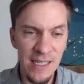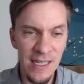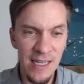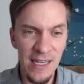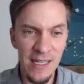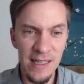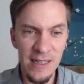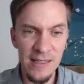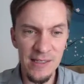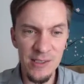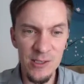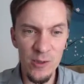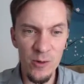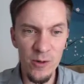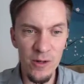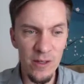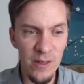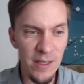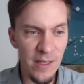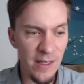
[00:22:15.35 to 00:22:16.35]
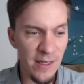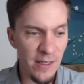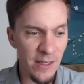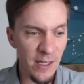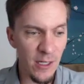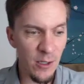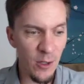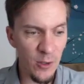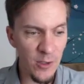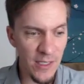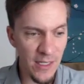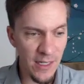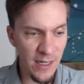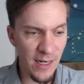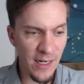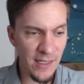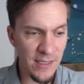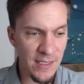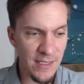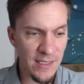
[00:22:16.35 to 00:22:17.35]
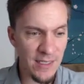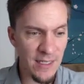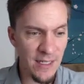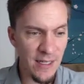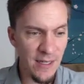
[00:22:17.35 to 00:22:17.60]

and so are the closing costs.